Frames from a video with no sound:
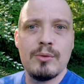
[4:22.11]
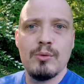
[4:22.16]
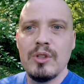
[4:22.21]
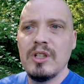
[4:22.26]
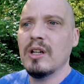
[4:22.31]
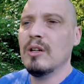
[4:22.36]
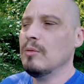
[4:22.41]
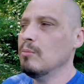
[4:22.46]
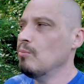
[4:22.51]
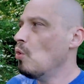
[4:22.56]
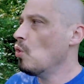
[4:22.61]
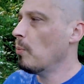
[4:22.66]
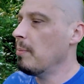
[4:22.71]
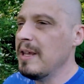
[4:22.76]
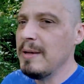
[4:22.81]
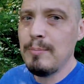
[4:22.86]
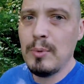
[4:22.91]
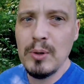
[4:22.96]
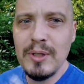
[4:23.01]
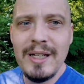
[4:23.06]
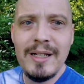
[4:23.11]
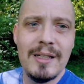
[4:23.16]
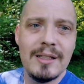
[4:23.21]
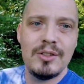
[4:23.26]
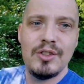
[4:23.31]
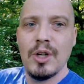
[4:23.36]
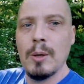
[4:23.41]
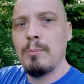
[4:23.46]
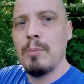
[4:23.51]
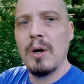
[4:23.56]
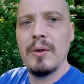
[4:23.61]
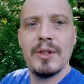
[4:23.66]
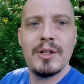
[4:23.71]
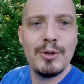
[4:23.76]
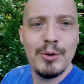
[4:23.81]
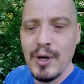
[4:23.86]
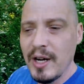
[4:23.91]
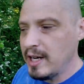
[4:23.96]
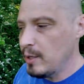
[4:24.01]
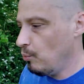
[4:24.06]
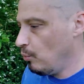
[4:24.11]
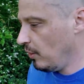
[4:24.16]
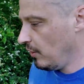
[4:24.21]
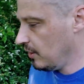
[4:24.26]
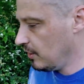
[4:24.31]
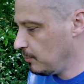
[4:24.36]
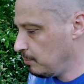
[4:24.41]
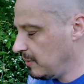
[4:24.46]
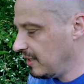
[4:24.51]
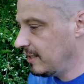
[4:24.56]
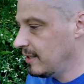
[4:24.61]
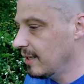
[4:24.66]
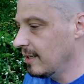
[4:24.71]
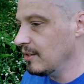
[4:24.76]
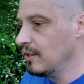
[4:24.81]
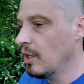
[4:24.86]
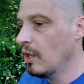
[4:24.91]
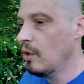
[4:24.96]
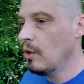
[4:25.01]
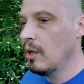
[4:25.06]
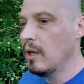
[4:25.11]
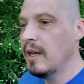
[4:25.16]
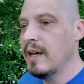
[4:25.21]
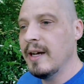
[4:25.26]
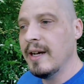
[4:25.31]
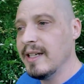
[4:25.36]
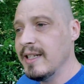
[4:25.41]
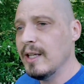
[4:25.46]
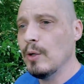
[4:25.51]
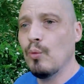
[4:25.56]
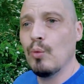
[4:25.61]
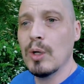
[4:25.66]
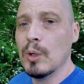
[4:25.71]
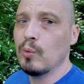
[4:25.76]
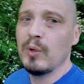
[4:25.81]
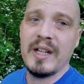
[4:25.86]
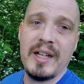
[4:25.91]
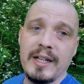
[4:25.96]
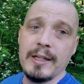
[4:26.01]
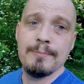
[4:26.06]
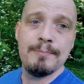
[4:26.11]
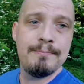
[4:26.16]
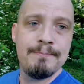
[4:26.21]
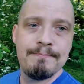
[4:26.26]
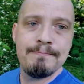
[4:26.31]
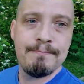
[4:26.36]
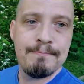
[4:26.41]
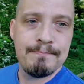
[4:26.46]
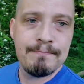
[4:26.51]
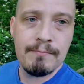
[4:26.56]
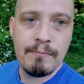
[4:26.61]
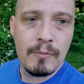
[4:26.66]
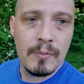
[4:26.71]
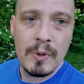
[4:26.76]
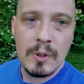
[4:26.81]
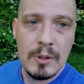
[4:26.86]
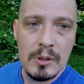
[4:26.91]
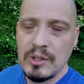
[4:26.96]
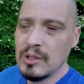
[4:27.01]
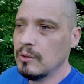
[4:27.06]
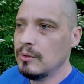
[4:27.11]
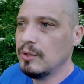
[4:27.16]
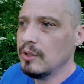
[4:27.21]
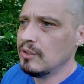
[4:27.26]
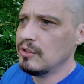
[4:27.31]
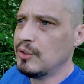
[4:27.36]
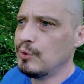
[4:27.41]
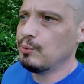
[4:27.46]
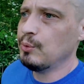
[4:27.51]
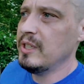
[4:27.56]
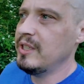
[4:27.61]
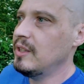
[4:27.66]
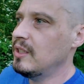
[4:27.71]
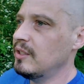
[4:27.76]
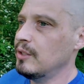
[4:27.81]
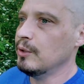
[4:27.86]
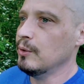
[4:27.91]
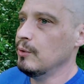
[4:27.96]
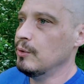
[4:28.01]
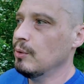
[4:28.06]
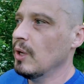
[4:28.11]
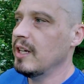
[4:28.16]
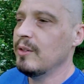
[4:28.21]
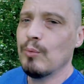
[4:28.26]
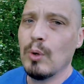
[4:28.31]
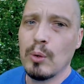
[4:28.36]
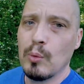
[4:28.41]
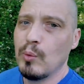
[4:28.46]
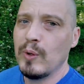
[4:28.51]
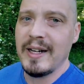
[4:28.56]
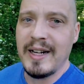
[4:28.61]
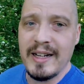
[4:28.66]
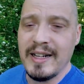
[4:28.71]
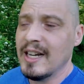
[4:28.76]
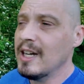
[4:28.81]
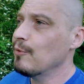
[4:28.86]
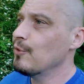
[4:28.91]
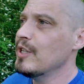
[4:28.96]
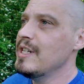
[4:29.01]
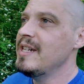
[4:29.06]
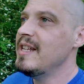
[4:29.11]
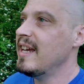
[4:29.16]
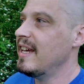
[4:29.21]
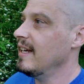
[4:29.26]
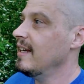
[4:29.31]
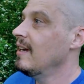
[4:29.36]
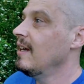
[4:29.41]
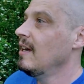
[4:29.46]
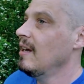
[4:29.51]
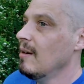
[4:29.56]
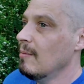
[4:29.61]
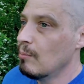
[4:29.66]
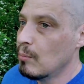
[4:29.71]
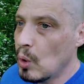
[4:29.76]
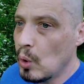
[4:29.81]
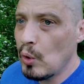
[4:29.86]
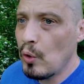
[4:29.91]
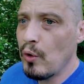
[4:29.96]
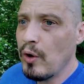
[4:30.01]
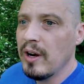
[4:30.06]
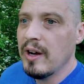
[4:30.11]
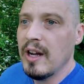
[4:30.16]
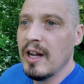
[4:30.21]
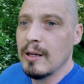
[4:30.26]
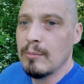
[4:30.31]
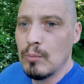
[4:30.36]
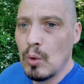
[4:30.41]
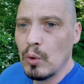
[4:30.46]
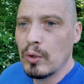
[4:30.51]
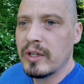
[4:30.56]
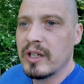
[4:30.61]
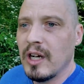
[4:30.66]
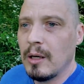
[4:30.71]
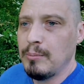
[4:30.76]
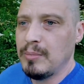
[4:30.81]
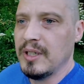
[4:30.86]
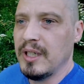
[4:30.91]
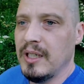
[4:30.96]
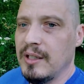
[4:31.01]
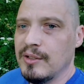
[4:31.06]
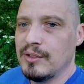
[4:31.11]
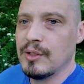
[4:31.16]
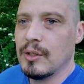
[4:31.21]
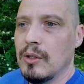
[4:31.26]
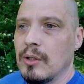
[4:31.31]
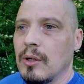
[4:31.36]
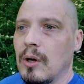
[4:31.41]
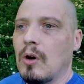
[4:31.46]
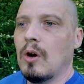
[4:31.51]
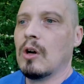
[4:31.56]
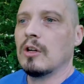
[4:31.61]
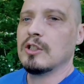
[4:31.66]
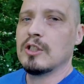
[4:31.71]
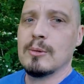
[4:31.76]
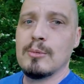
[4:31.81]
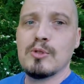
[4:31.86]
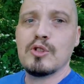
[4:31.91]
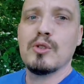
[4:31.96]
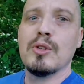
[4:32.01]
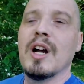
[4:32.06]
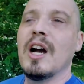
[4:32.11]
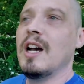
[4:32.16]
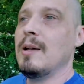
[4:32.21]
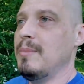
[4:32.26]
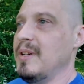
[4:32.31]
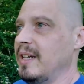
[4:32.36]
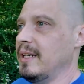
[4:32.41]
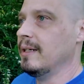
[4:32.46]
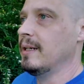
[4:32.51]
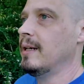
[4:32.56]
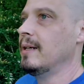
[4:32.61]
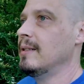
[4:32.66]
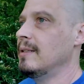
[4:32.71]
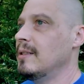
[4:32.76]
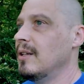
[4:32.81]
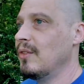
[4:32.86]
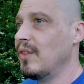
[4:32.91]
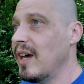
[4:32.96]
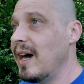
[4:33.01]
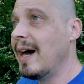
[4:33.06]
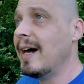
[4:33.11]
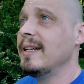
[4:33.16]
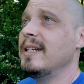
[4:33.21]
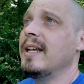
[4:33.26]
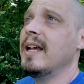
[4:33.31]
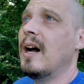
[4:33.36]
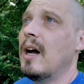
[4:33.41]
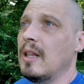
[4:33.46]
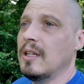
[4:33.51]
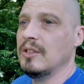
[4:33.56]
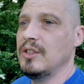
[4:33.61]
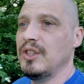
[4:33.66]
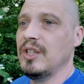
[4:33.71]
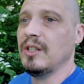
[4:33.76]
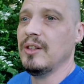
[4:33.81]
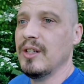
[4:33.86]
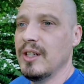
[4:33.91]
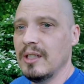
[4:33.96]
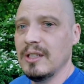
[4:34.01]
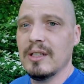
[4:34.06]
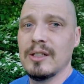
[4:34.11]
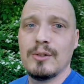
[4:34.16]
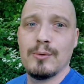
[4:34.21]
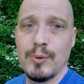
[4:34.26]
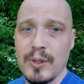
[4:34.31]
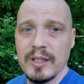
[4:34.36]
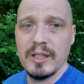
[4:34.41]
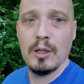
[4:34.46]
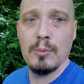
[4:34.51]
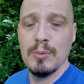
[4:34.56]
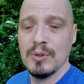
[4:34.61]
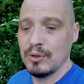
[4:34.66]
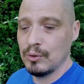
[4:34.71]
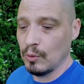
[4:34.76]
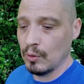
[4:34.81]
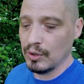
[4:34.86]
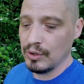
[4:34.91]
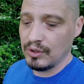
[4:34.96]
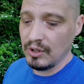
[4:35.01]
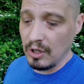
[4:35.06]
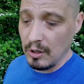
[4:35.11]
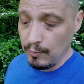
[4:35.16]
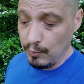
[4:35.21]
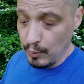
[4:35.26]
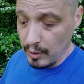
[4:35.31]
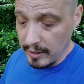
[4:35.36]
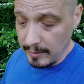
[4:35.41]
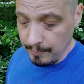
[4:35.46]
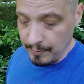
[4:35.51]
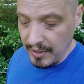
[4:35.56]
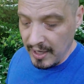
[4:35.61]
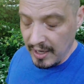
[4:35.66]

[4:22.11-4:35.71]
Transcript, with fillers: Well, you know, more people need to jump on the train with us because, again, we're winning. J just read the news, right? We're winning every day. More and more companies are subscribing to the ideology that is free and open source software.